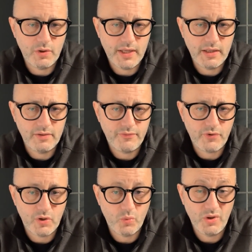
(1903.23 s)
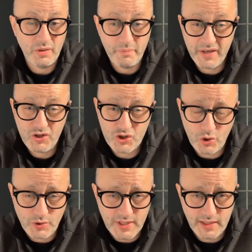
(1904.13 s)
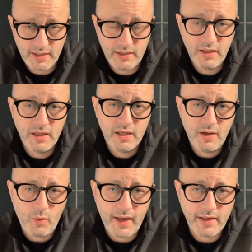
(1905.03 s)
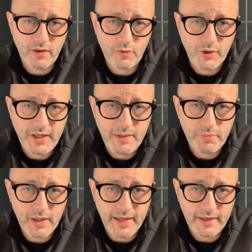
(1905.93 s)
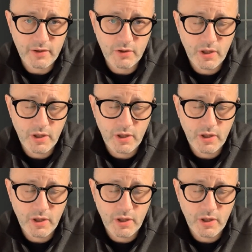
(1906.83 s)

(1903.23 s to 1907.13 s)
And for the really big shows I did, we had a 3D planner